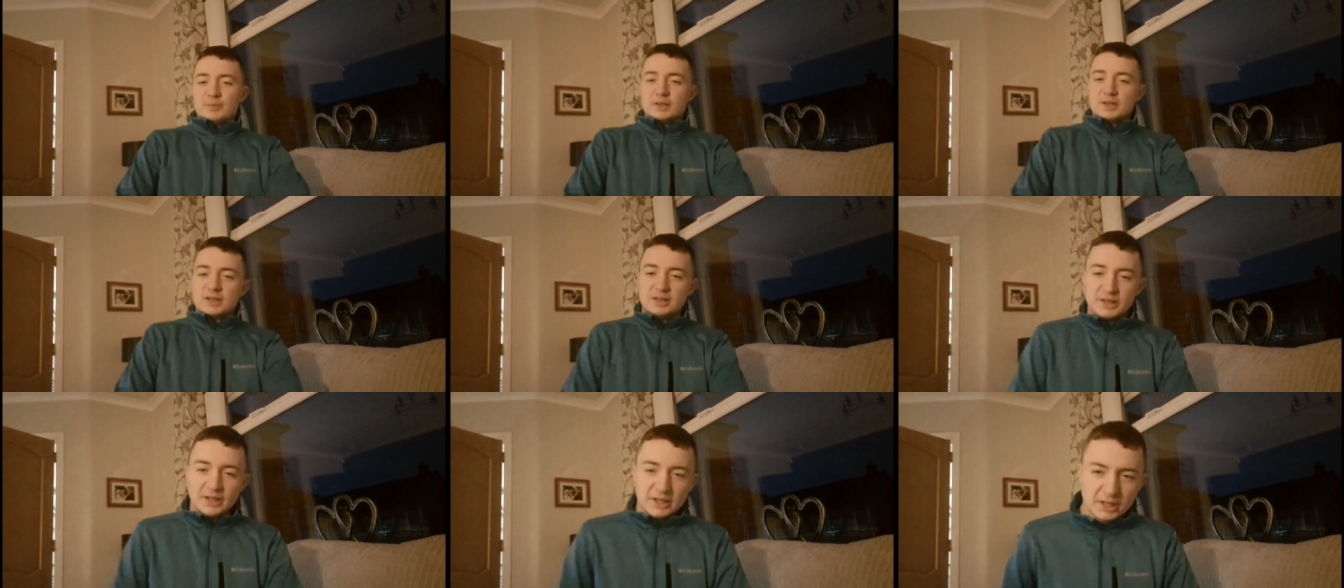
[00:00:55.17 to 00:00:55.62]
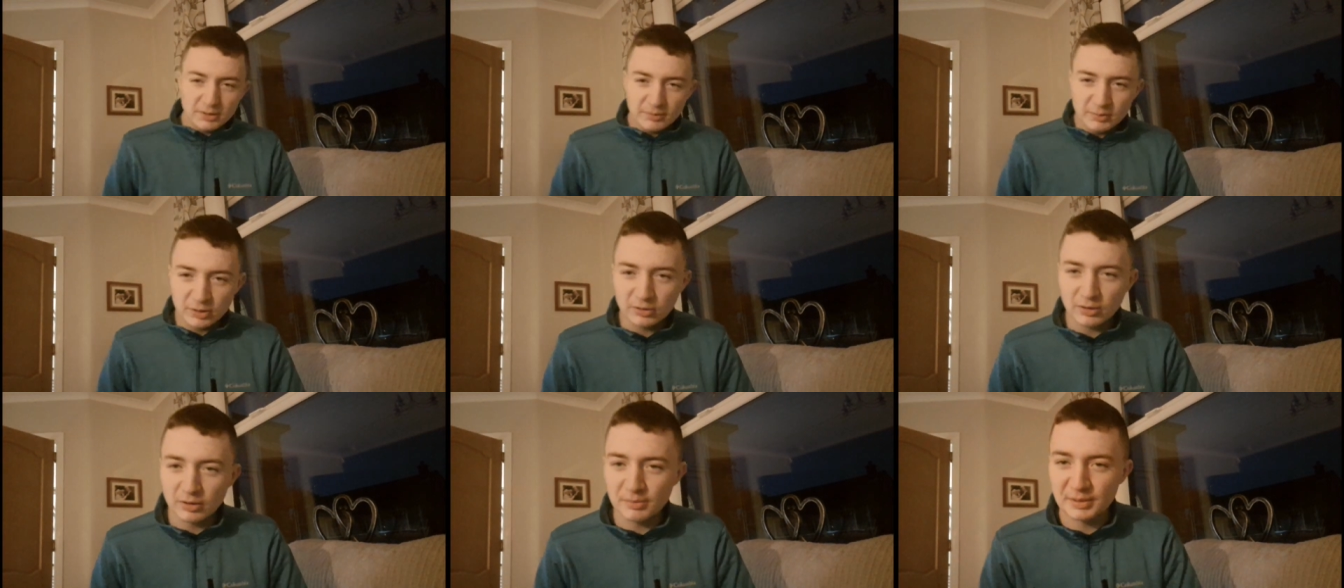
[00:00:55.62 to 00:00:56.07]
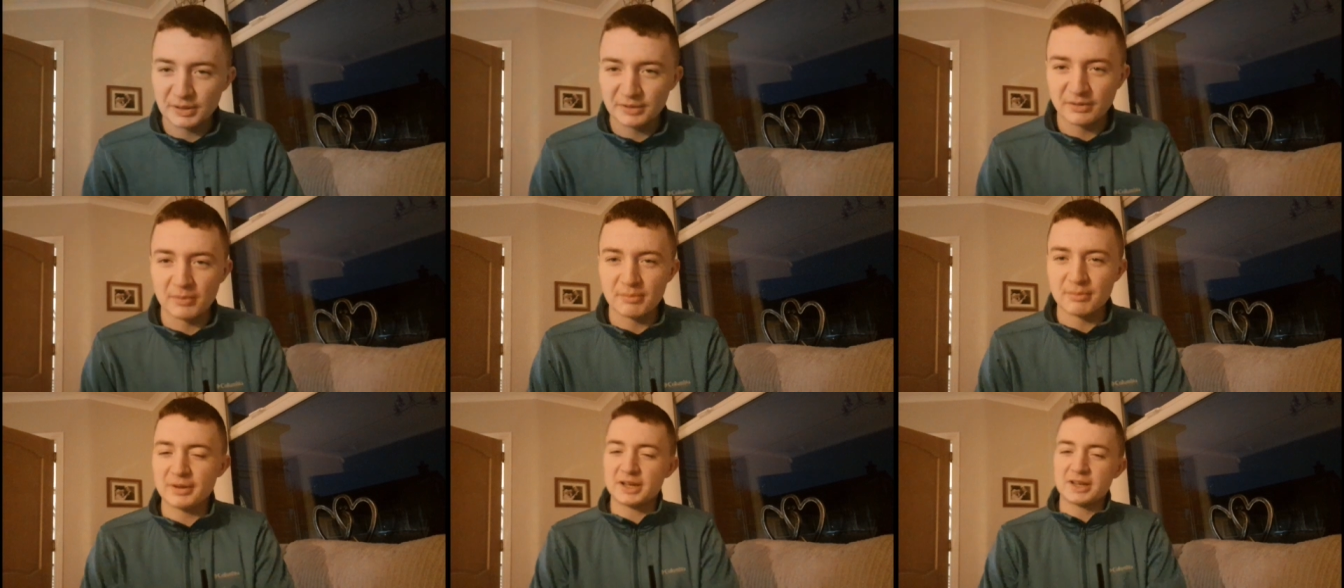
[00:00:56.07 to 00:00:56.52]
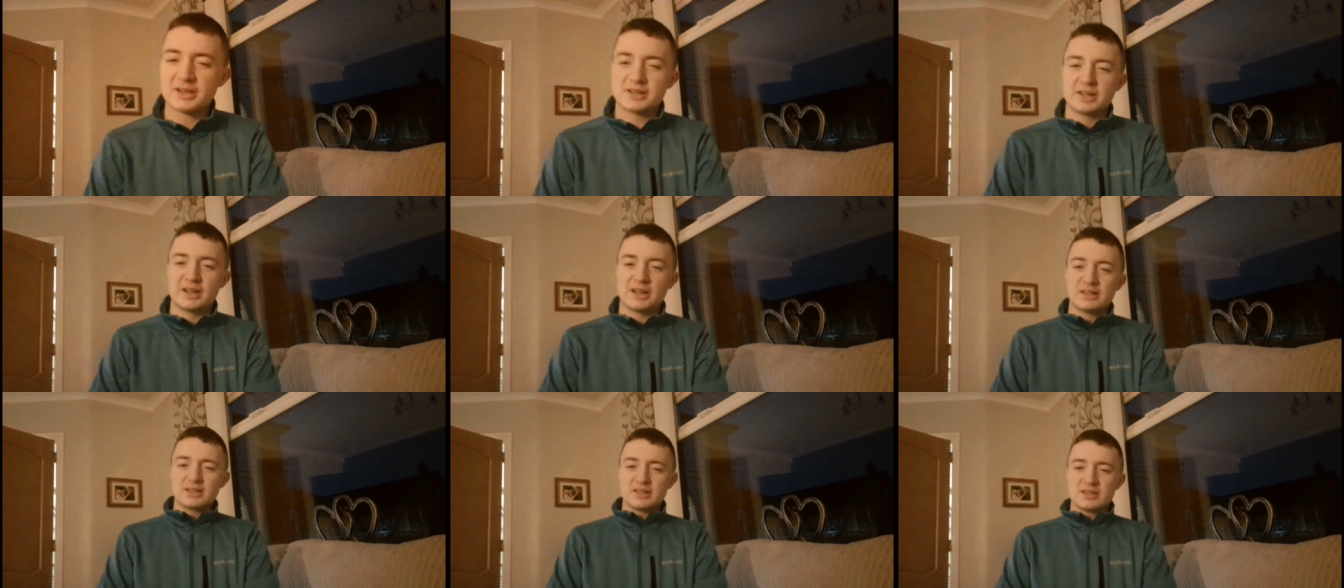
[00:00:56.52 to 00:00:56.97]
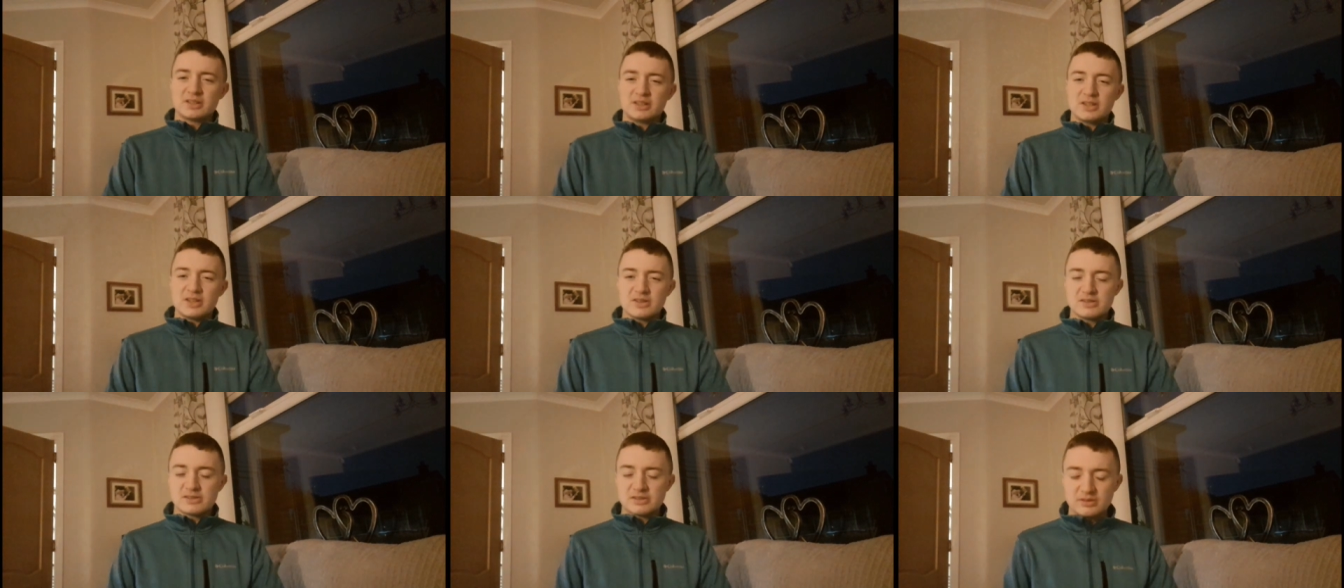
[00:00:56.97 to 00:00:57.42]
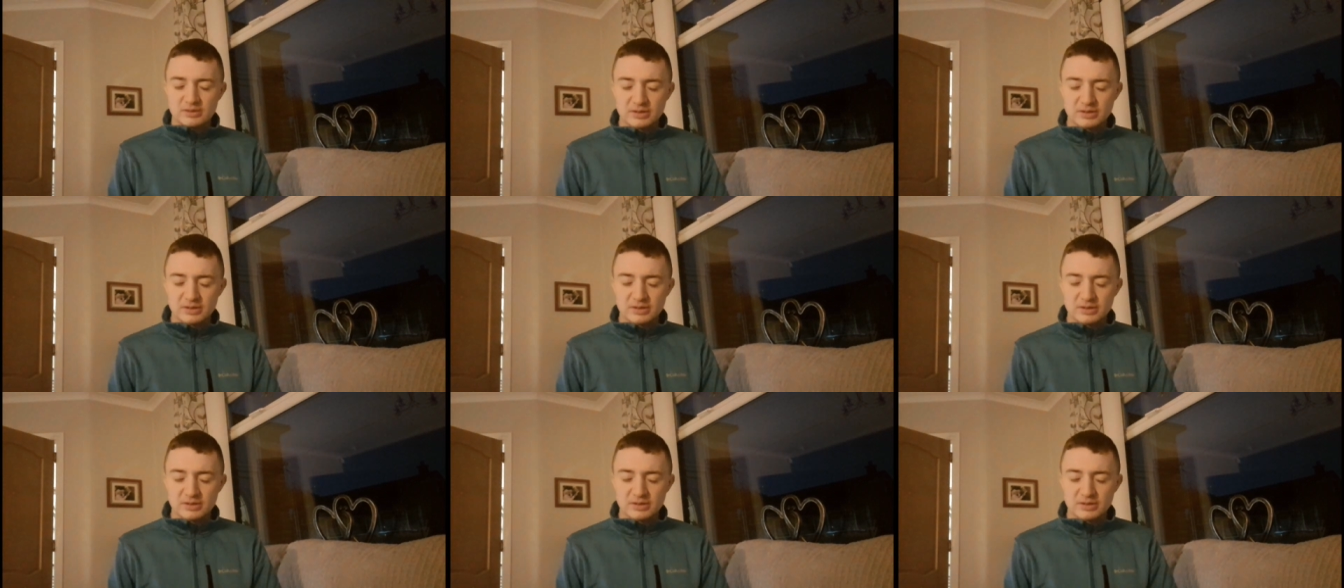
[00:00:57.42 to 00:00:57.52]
Glenavon are a bit of a mixed side this season.